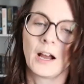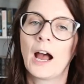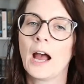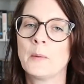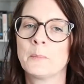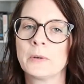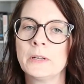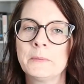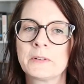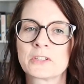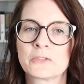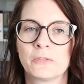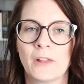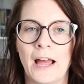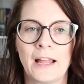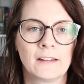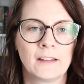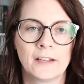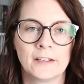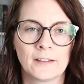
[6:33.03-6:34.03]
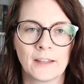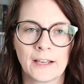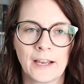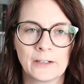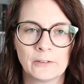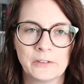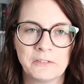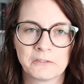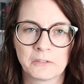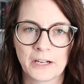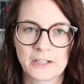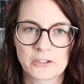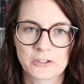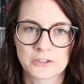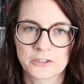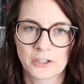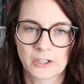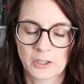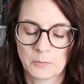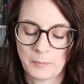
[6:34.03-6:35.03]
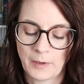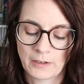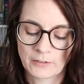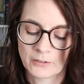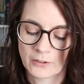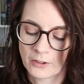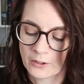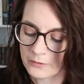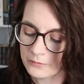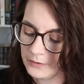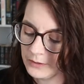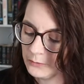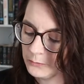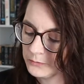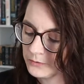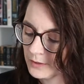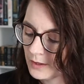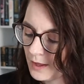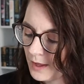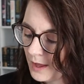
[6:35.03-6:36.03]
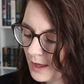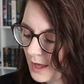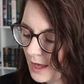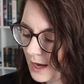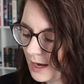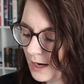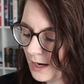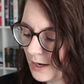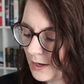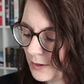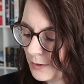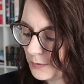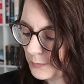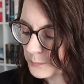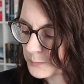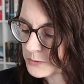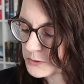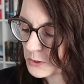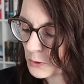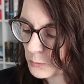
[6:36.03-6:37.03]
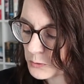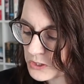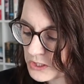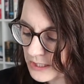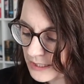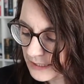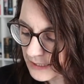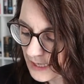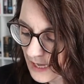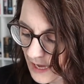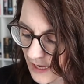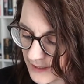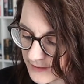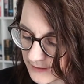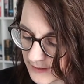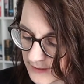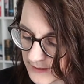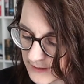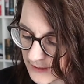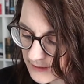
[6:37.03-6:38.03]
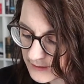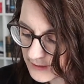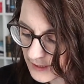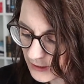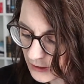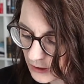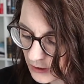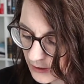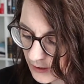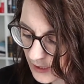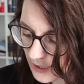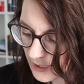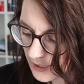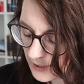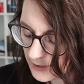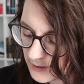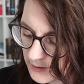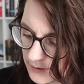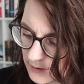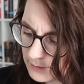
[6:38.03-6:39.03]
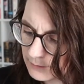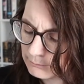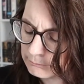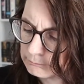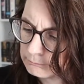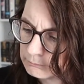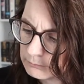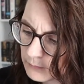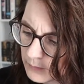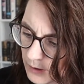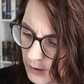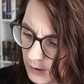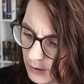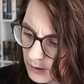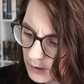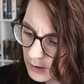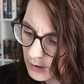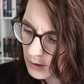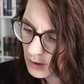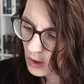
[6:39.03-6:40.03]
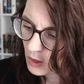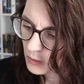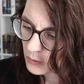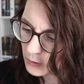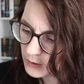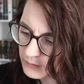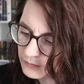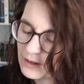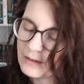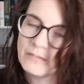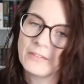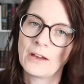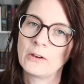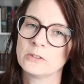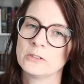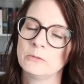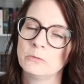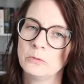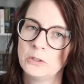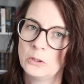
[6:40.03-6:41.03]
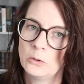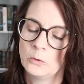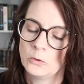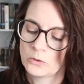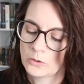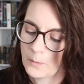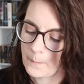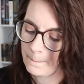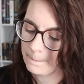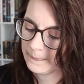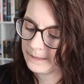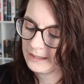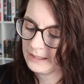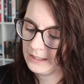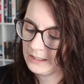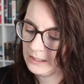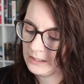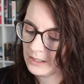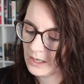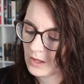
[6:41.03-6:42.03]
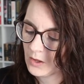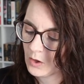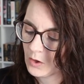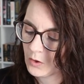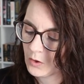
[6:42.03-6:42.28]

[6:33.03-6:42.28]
I'm pretty much flatlined, like I don't even register compared to her views. So she has 635,000 views in